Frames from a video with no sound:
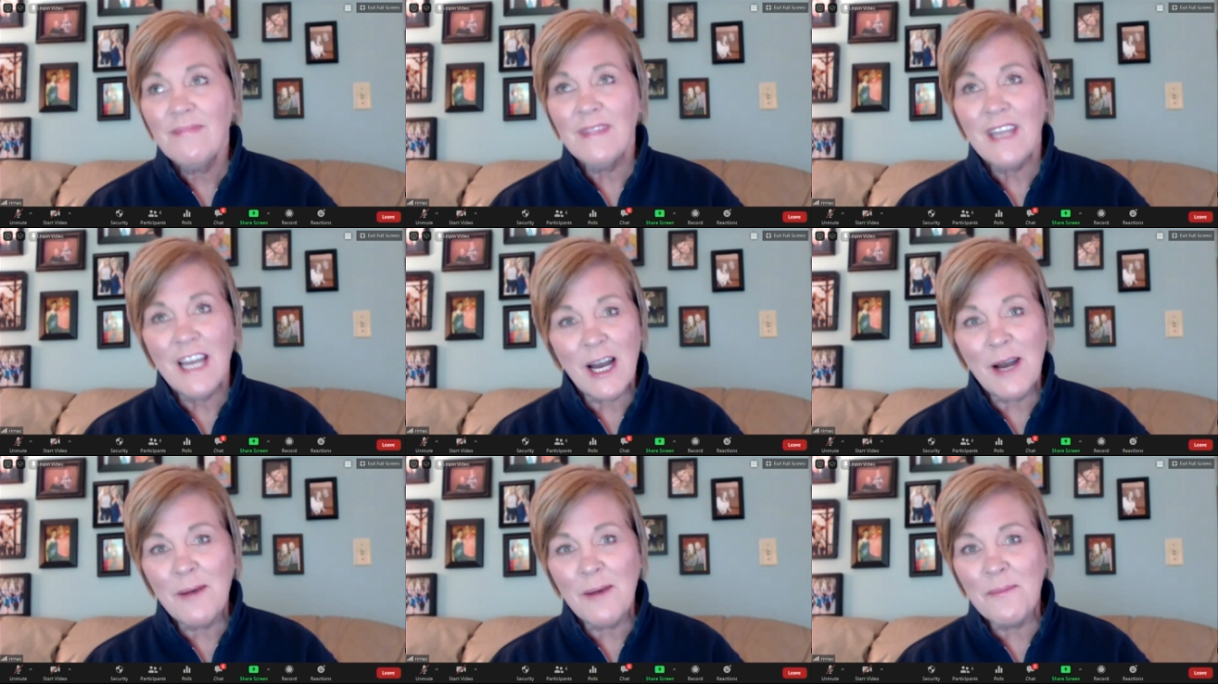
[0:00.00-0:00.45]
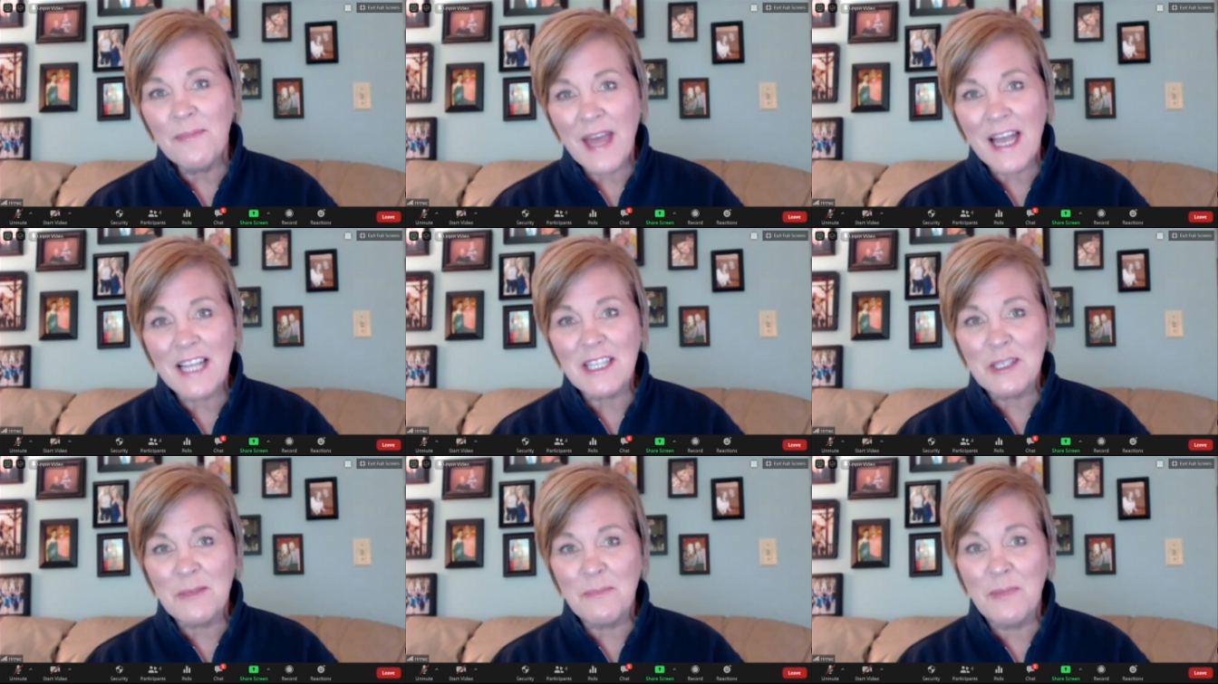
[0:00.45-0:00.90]
um,
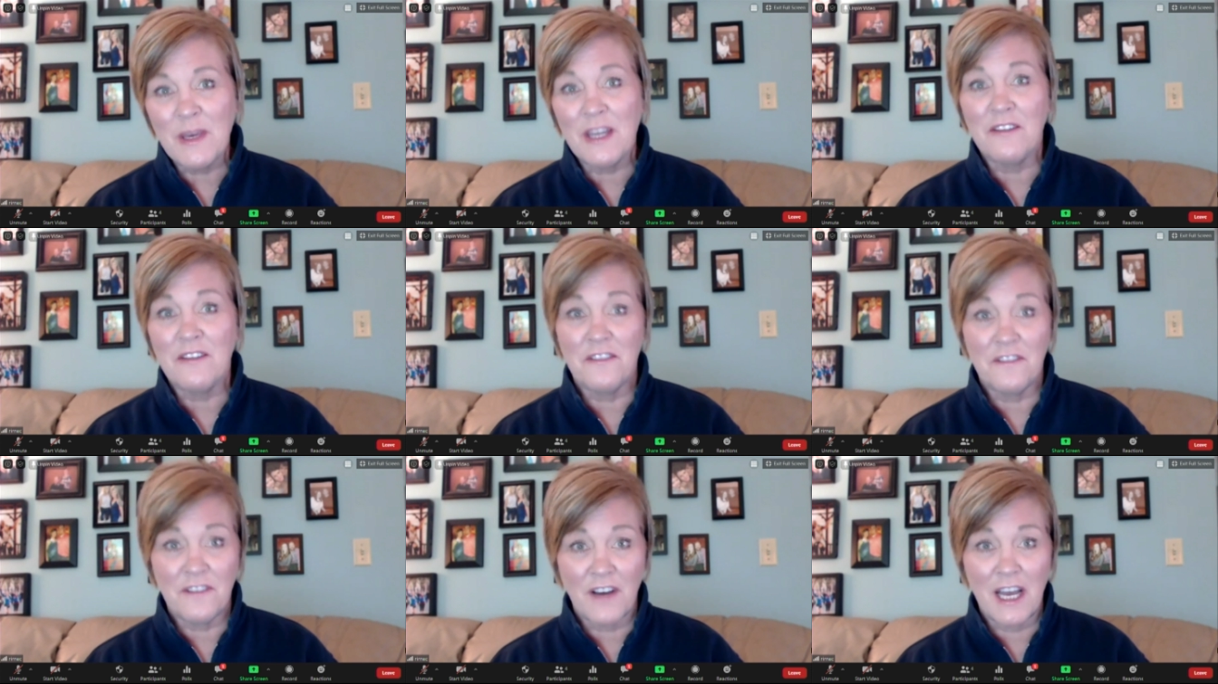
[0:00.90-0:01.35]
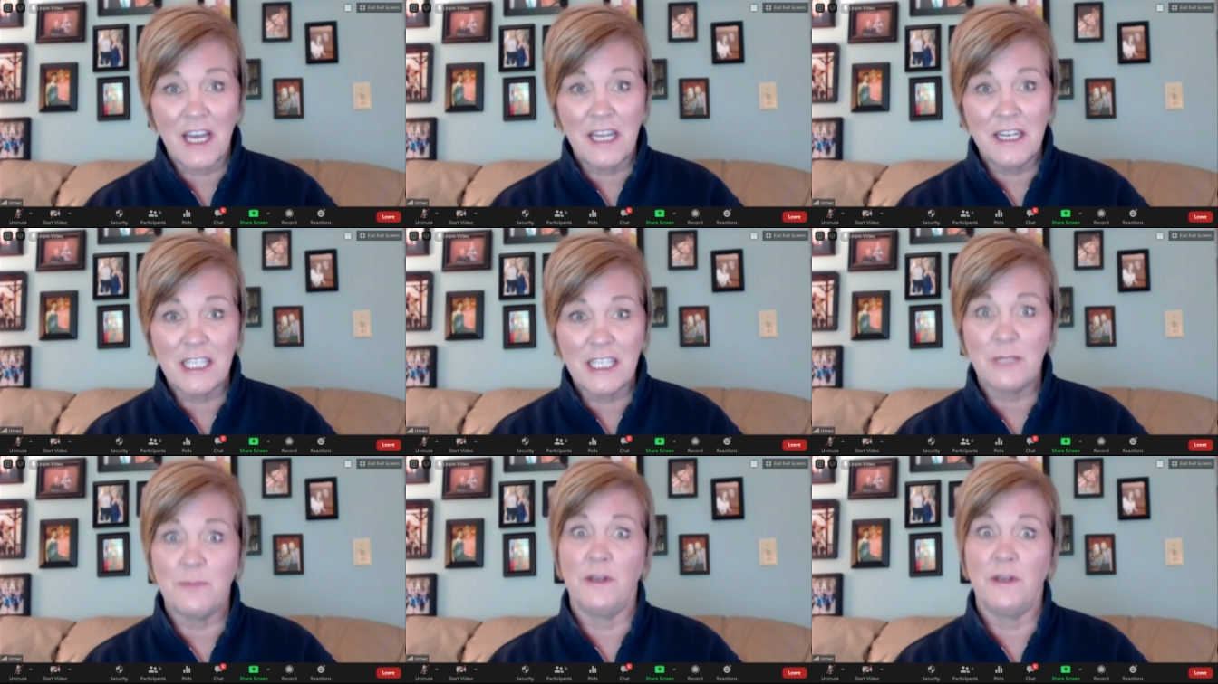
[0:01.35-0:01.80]
that's been fun.
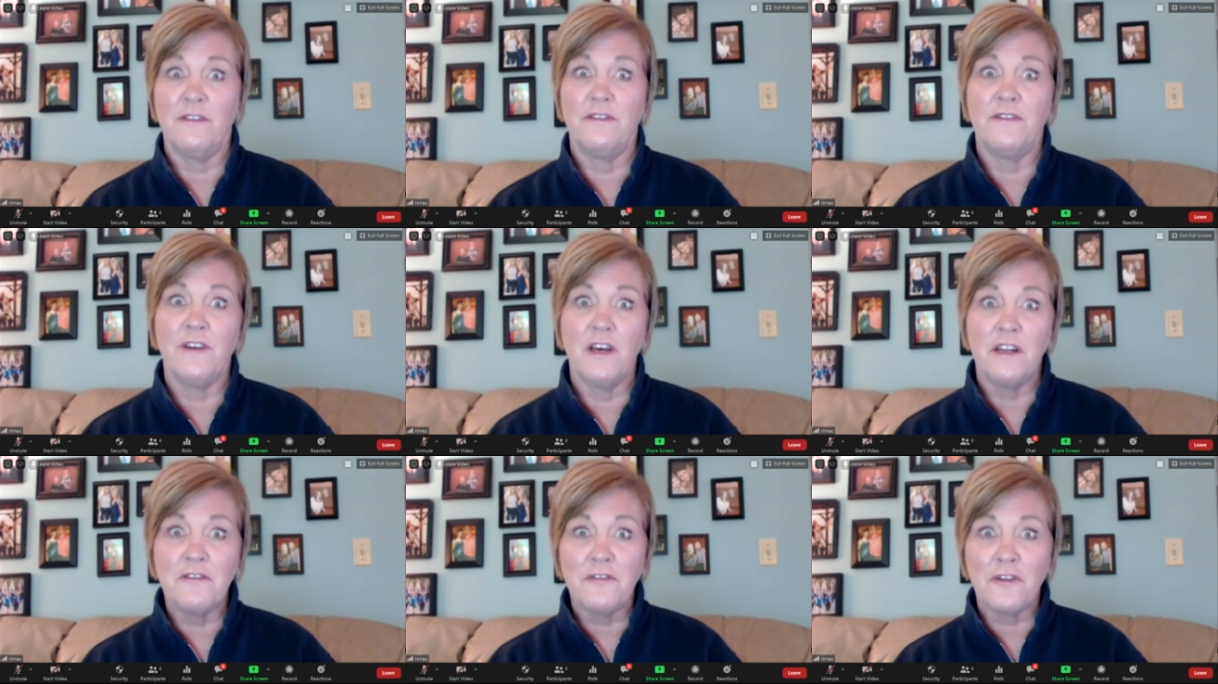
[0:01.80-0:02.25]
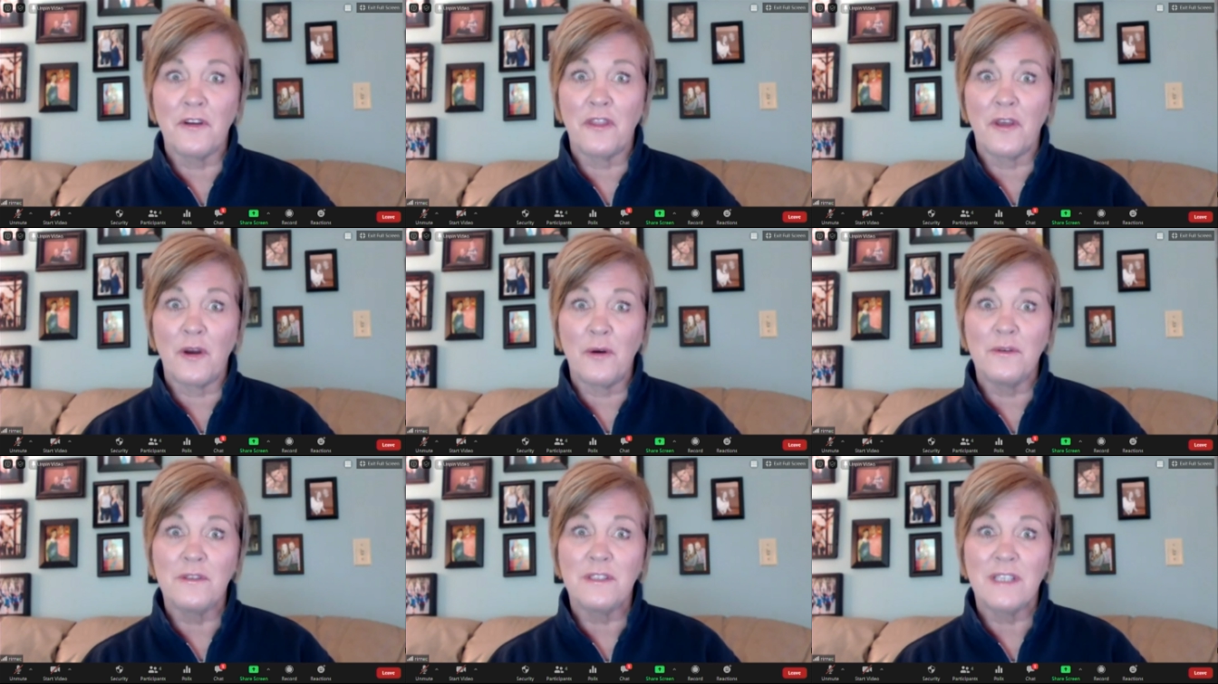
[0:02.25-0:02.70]
It's been fun for
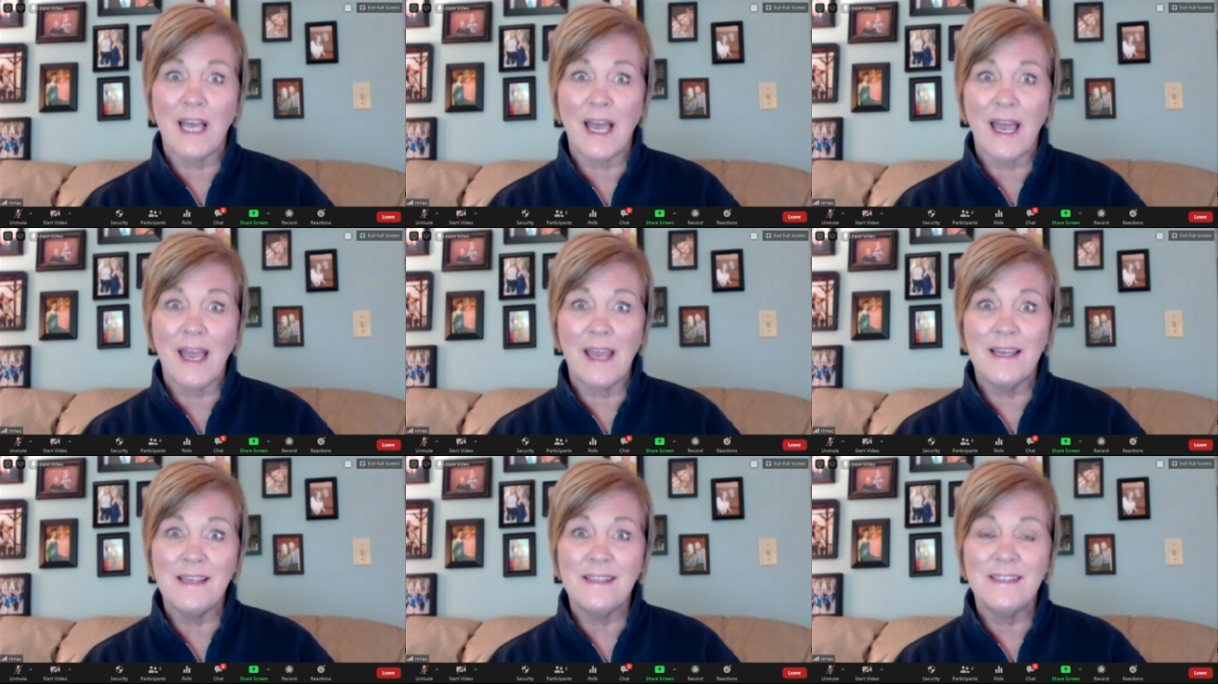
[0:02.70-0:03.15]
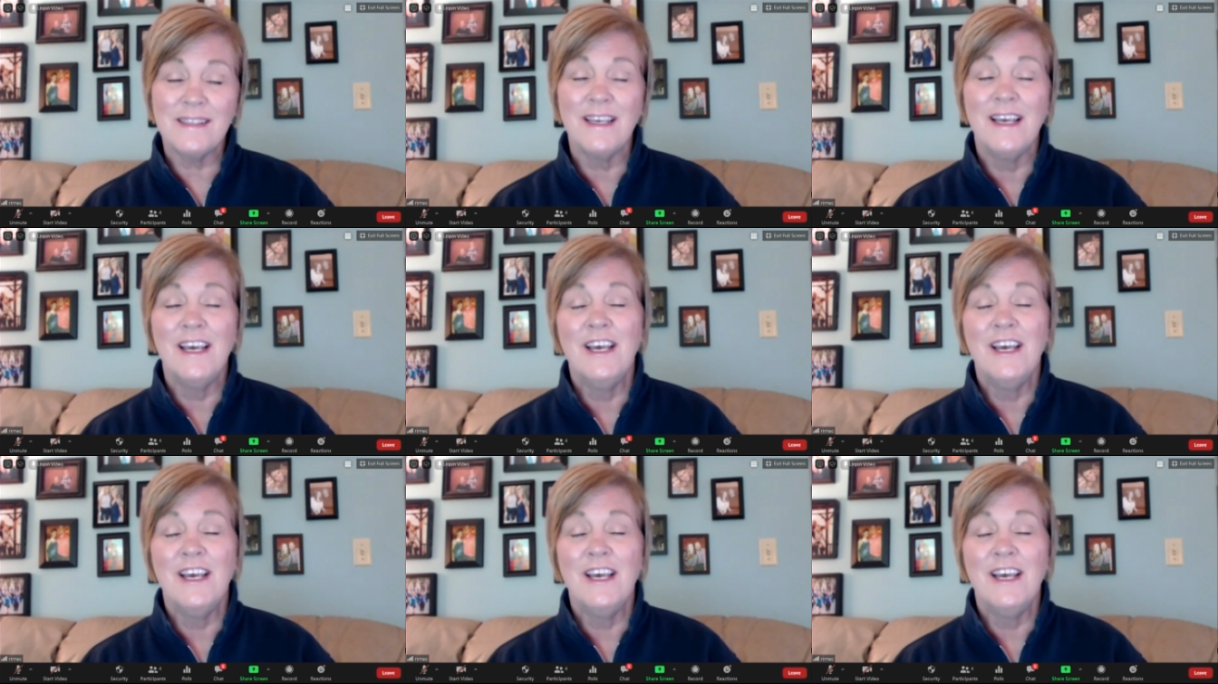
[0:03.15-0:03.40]
those guys.